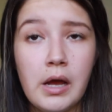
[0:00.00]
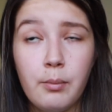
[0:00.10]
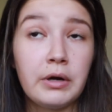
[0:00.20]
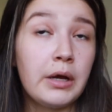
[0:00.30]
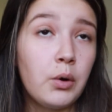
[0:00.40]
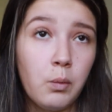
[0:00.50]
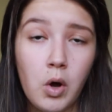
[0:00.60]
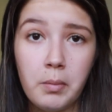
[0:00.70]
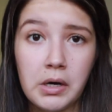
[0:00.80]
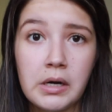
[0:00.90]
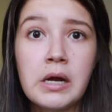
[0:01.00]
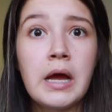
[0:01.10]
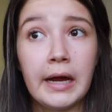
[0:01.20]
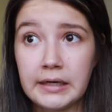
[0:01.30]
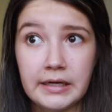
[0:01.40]
And when I go to Walmart,
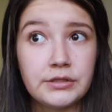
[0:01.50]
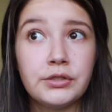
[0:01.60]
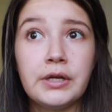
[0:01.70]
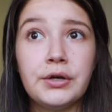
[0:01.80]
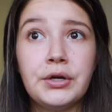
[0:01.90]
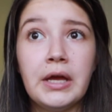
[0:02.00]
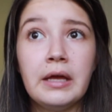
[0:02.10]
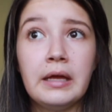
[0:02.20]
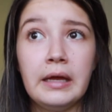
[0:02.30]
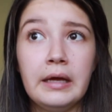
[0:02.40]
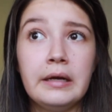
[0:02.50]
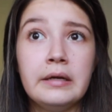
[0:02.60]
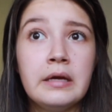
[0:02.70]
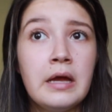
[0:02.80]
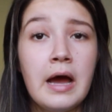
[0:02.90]
I connect to their internet,
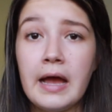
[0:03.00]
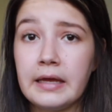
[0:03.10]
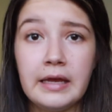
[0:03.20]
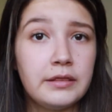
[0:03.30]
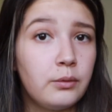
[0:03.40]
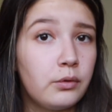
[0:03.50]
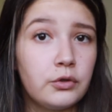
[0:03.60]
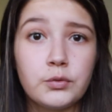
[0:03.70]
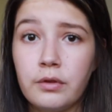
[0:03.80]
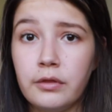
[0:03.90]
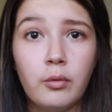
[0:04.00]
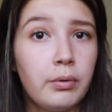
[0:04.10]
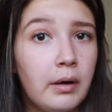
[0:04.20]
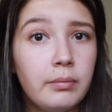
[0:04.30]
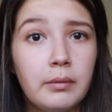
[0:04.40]
and I can get the orders with no
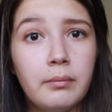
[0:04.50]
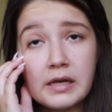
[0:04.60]
problem.